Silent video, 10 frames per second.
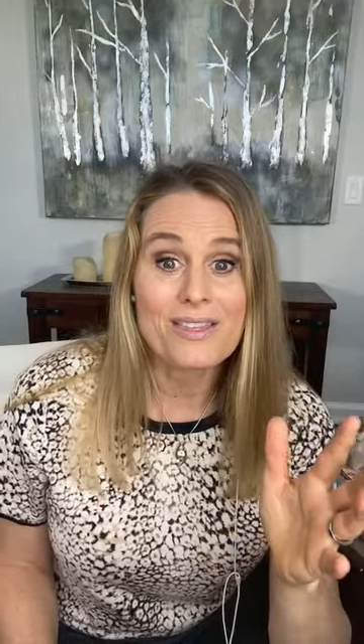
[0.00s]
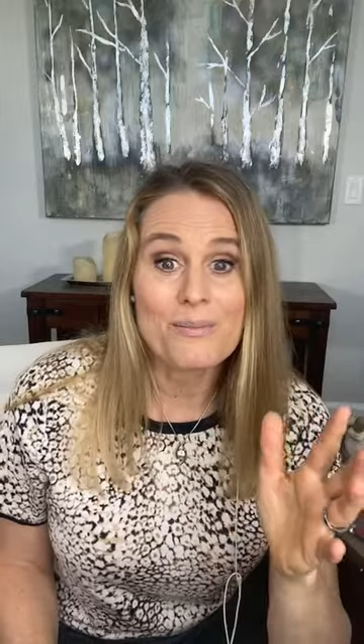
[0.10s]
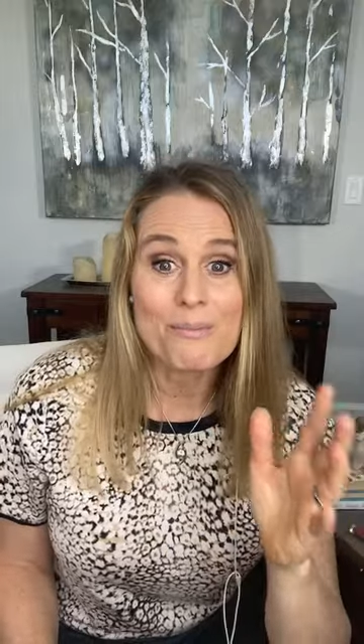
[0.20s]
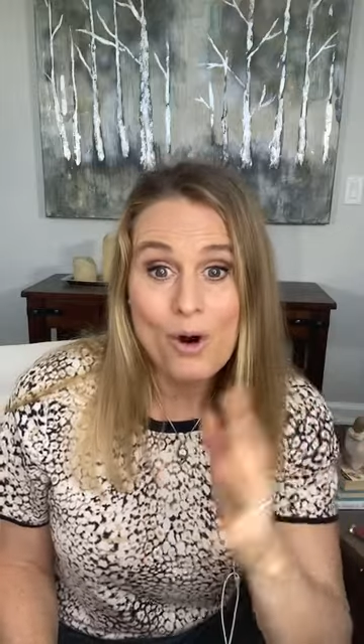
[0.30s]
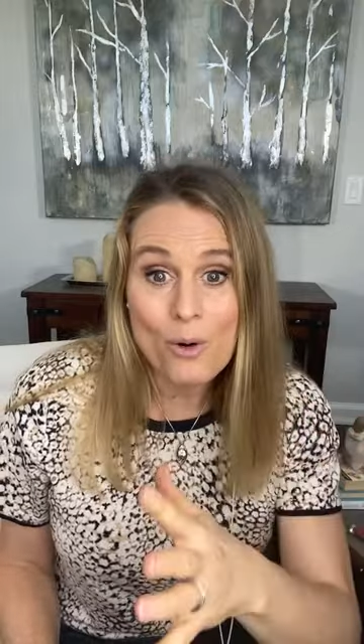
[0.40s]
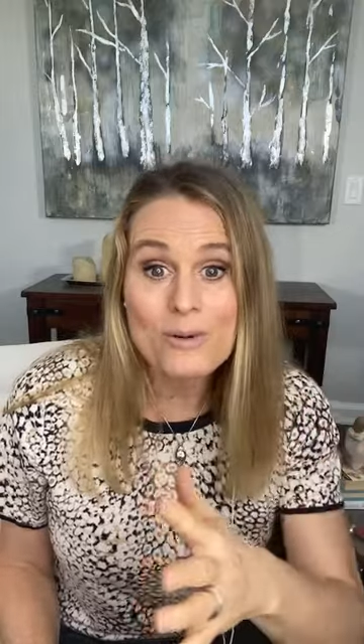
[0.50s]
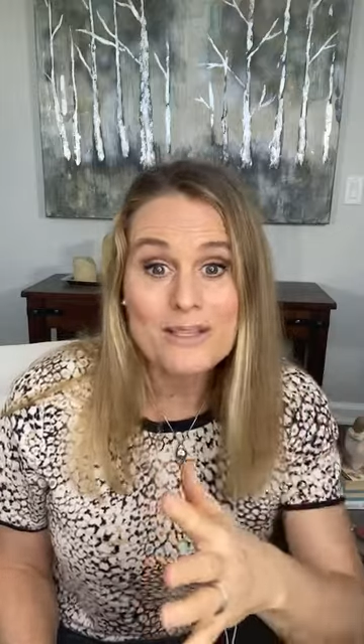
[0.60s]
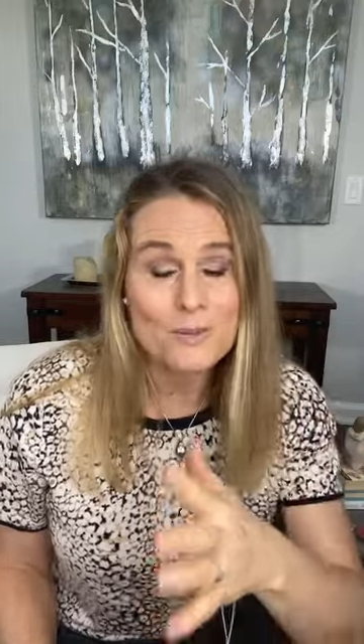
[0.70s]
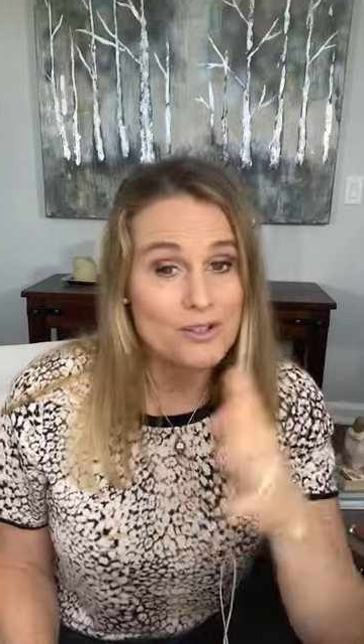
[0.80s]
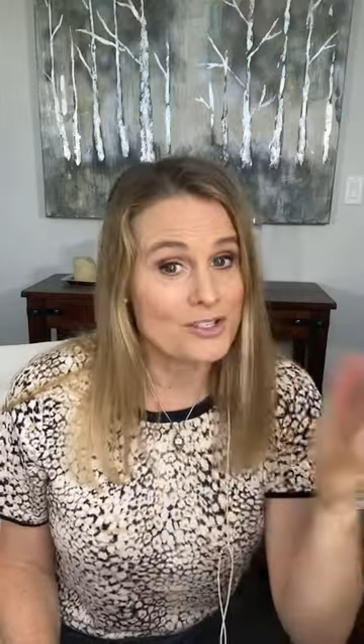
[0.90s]

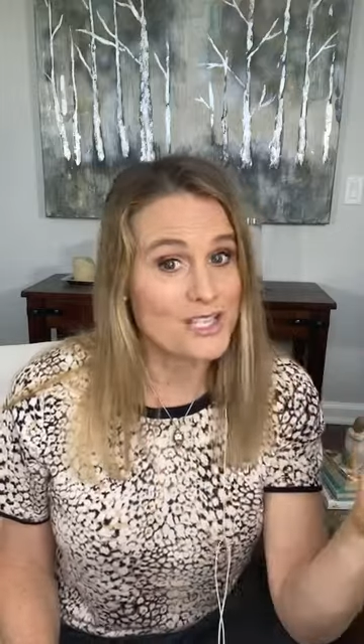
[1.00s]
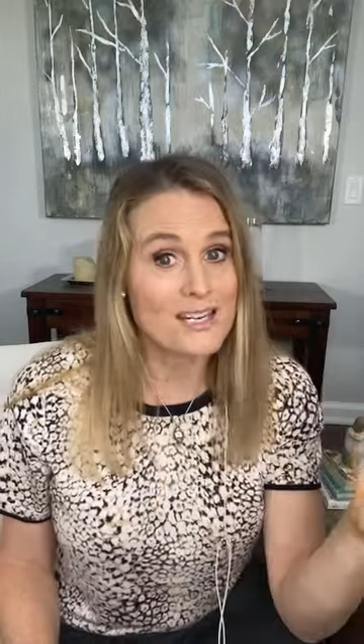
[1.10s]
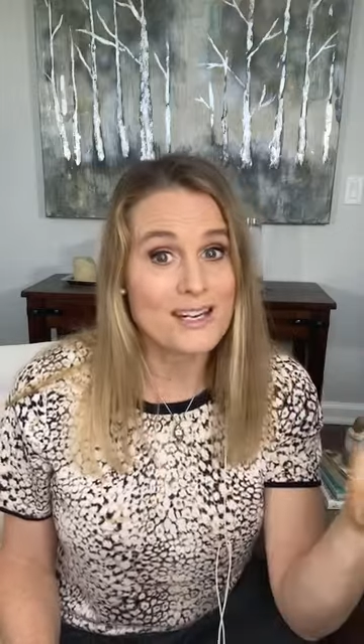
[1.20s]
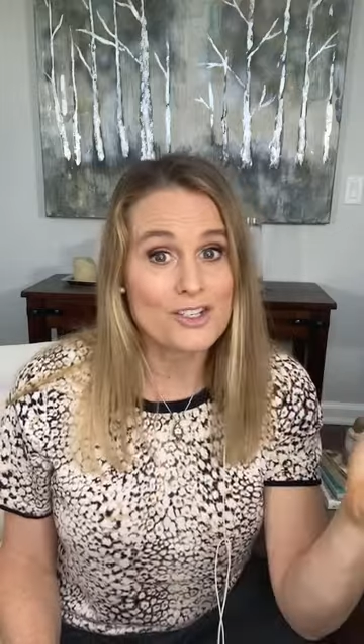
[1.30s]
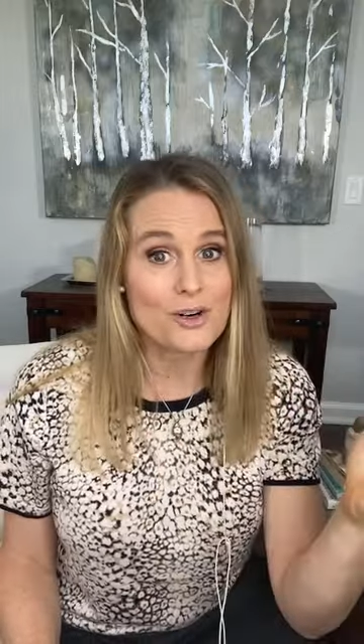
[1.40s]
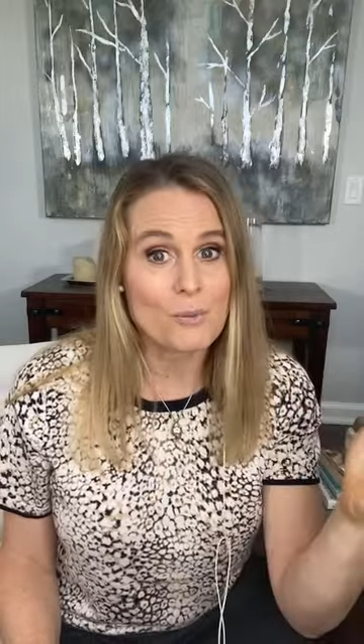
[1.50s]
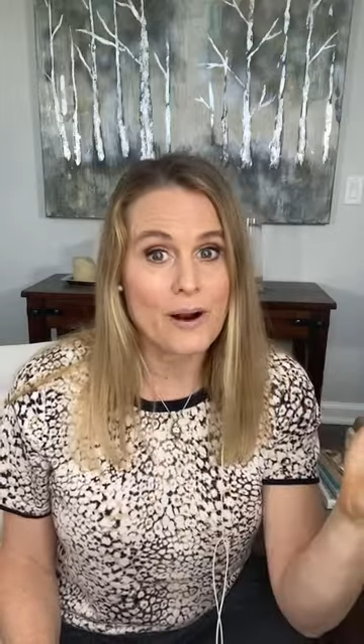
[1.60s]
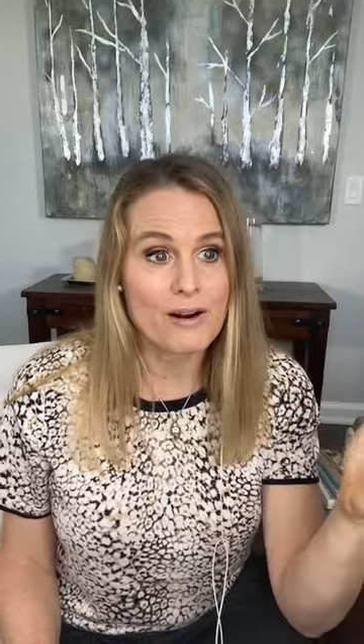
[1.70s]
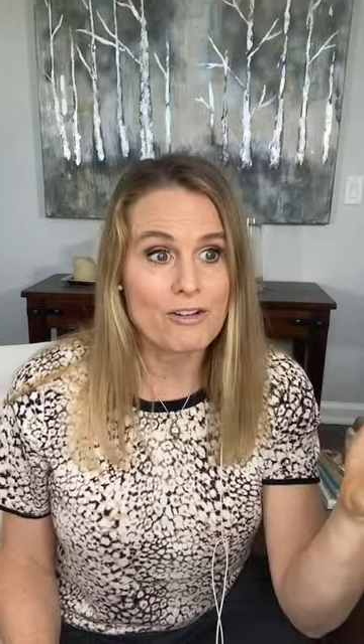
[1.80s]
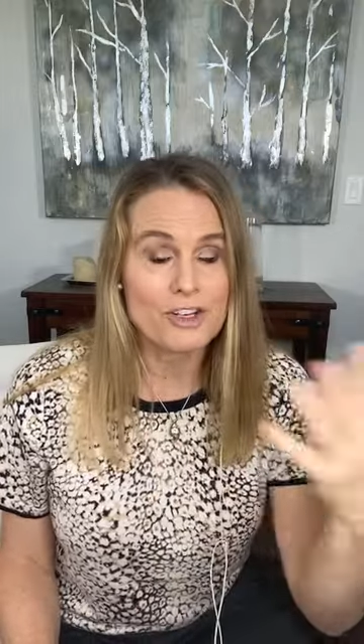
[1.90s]
moments with your teenager
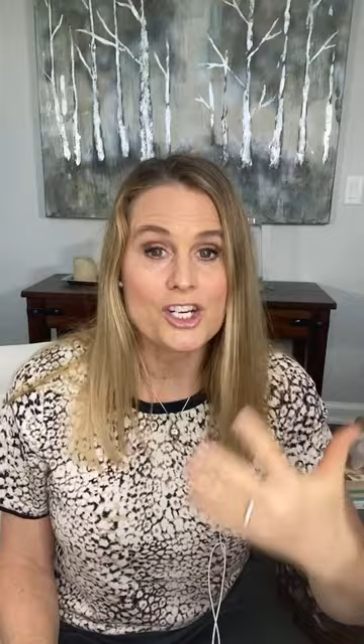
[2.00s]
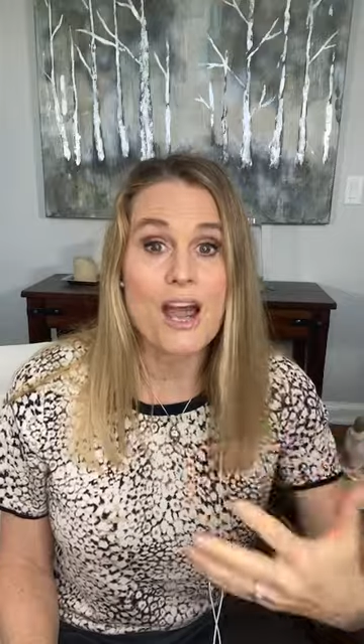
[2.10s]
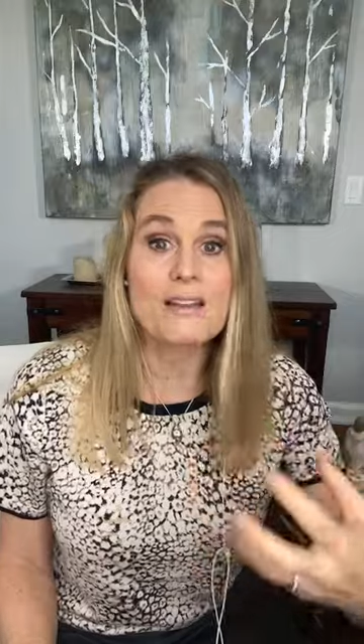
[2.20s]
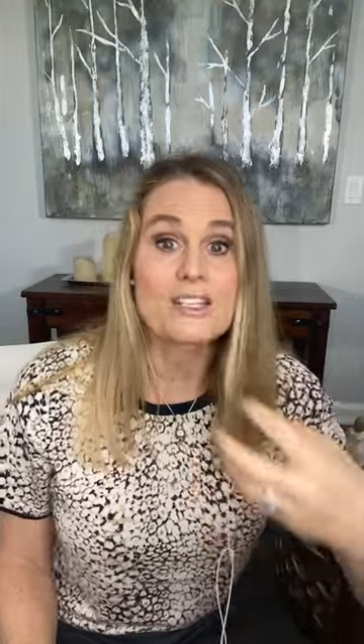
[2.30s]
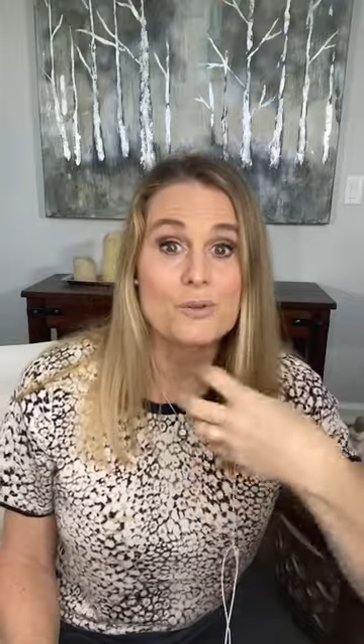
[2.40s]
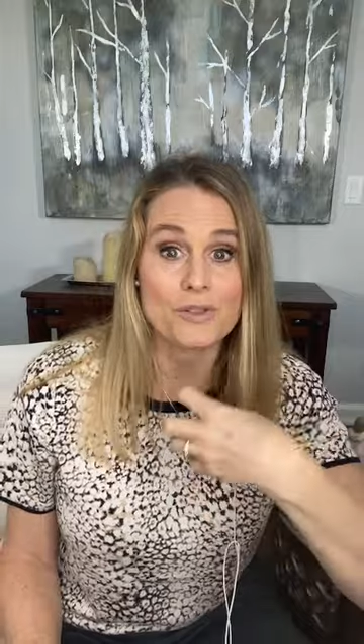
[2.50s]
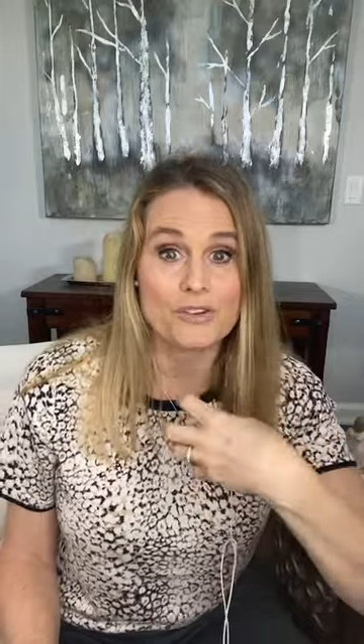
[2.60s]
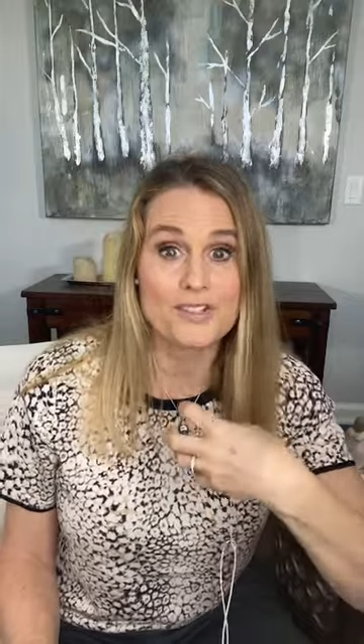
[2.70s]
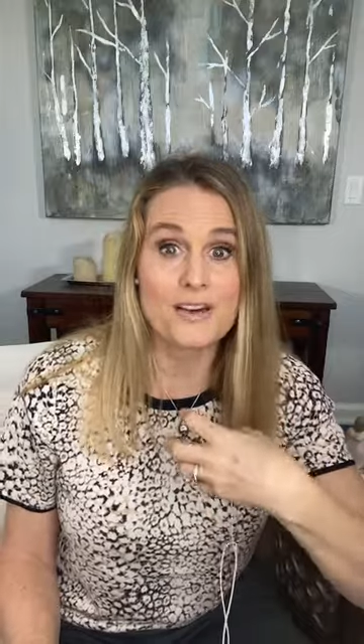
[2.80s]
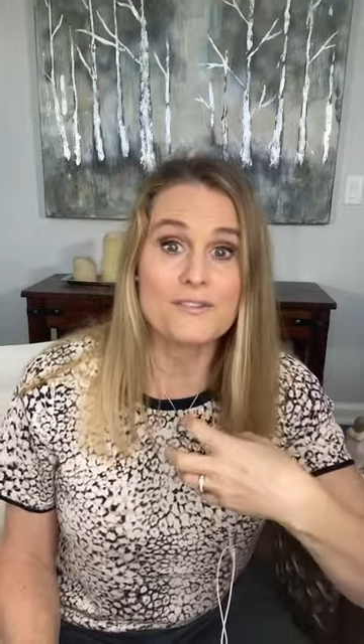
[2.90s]
where they're challenged with their
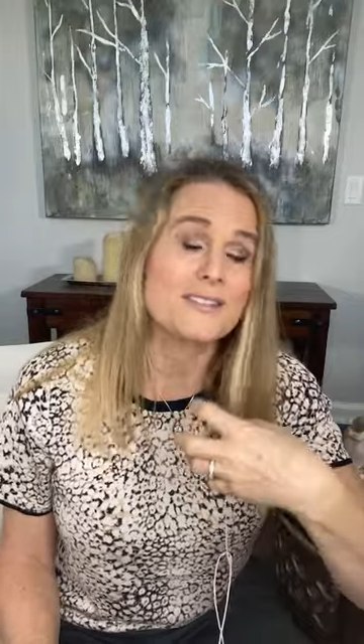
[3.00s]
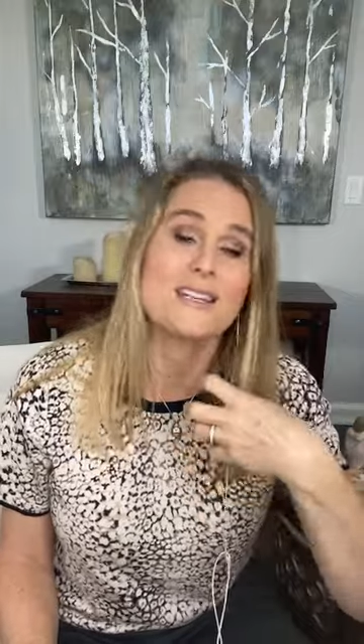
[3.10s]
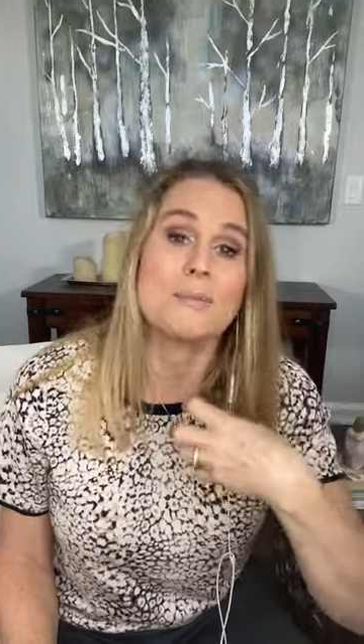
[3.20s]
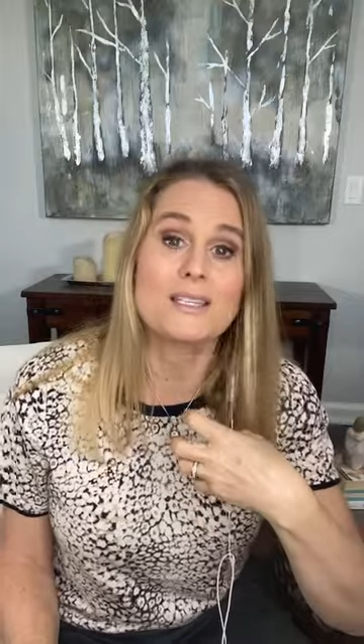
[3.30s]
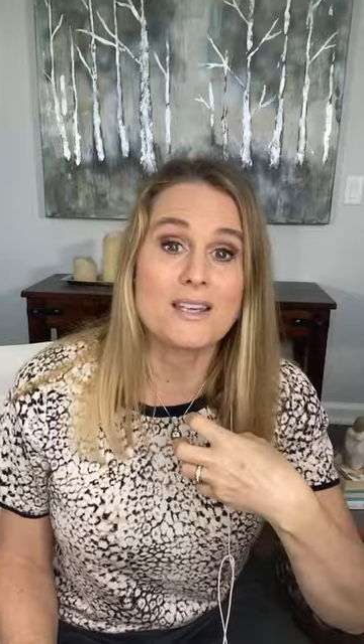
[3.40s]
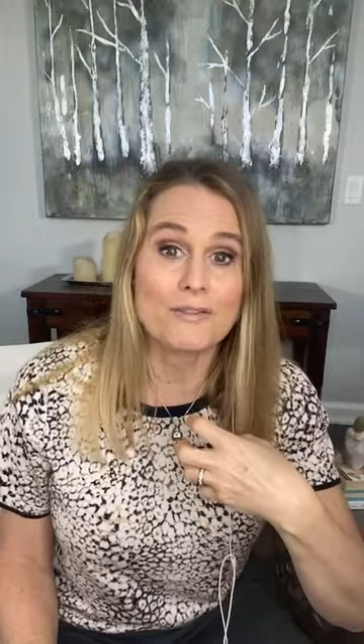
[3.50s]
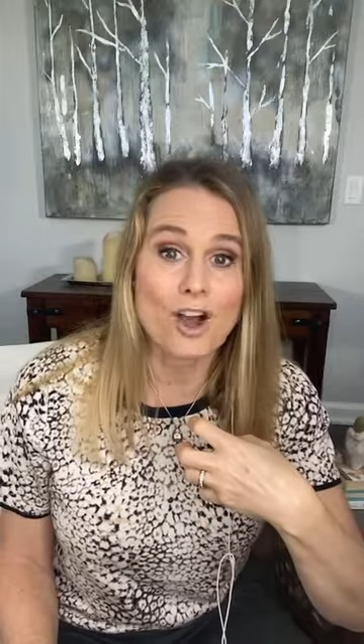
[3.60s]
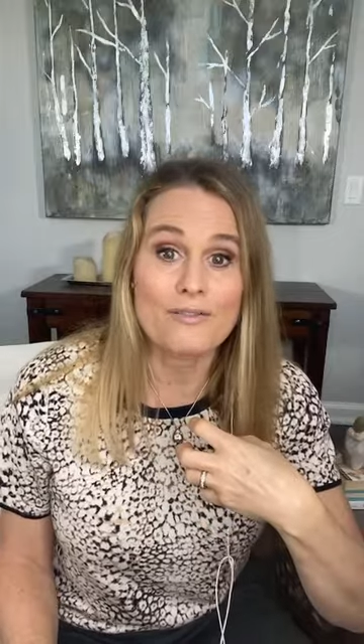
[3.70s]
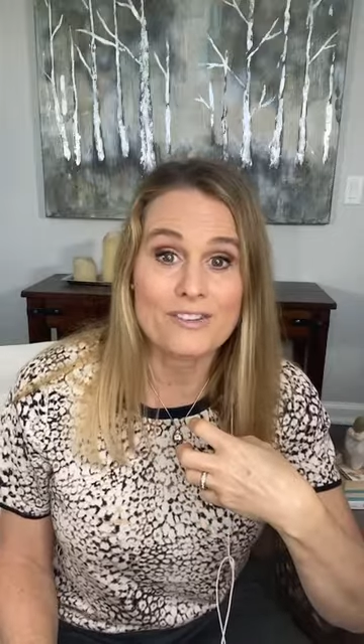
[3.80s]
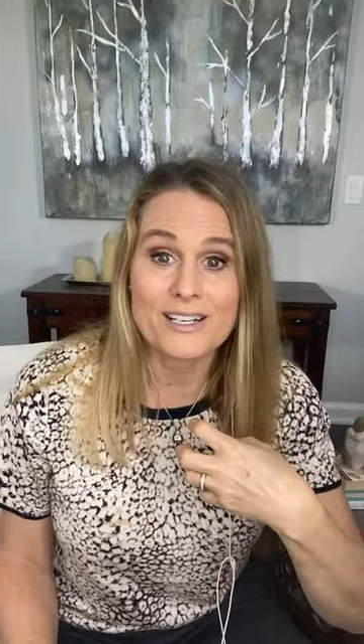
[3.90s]
self-esteem and
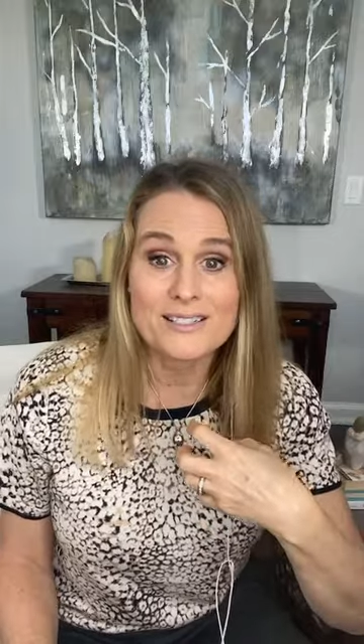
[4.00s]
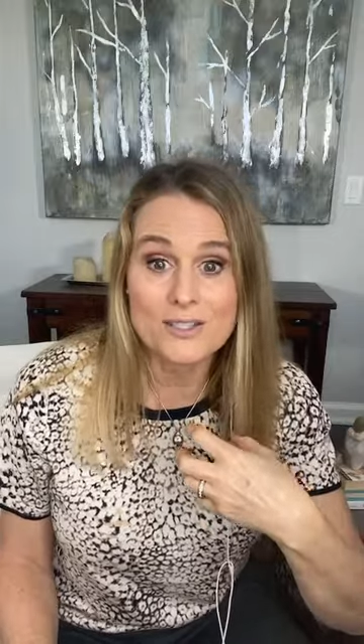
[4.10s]
self-confidence.